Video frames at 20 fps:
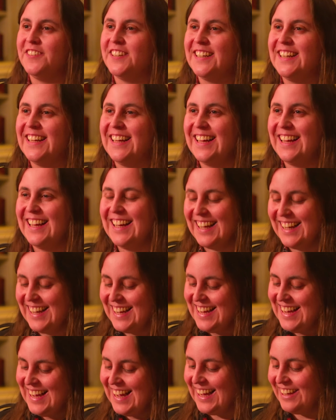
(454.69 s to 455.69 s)

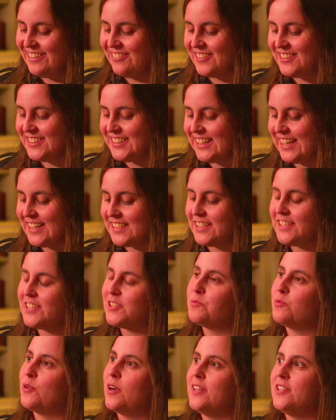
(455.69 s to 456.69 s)
I wonder, has it
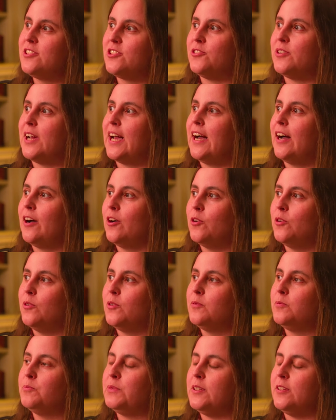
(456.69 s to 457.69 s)
surprised you
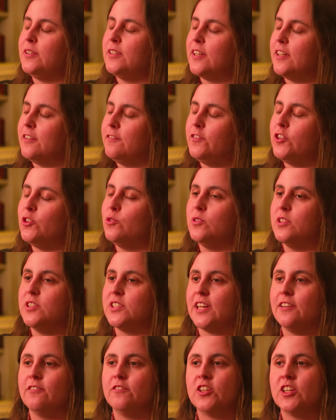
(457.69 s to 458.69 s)
how like
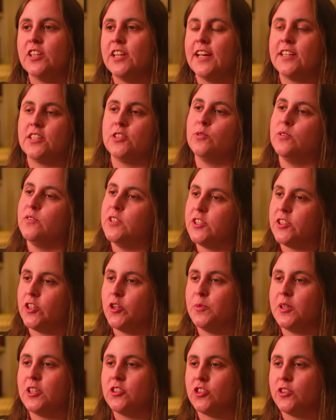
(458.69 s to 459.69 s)
viewers have connected with it
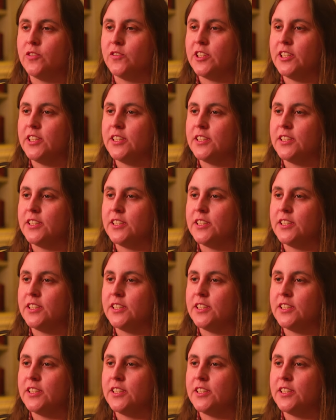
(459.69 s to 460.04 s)
so much over the